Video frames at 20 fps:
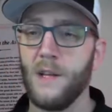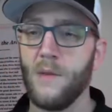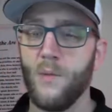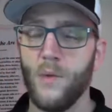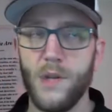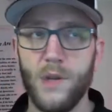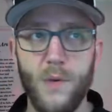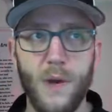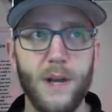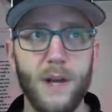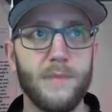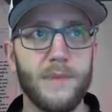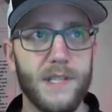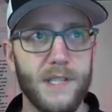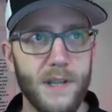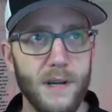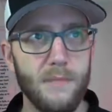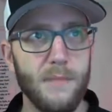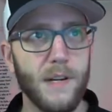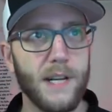When you help
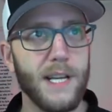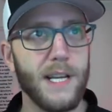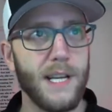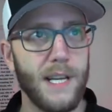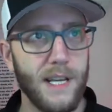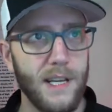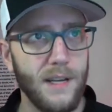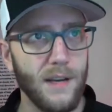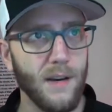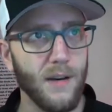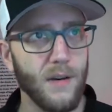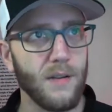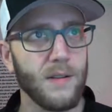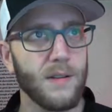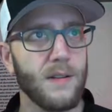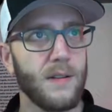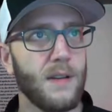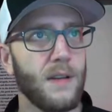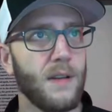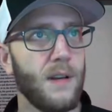somebody
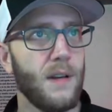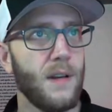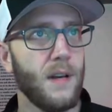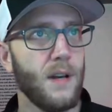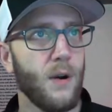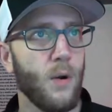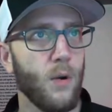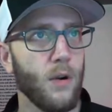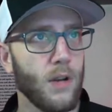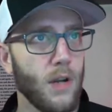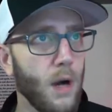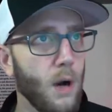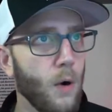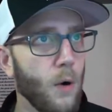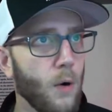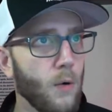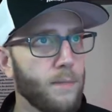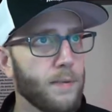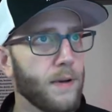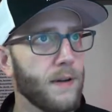heal or
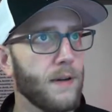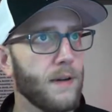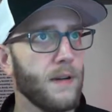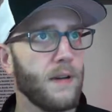cope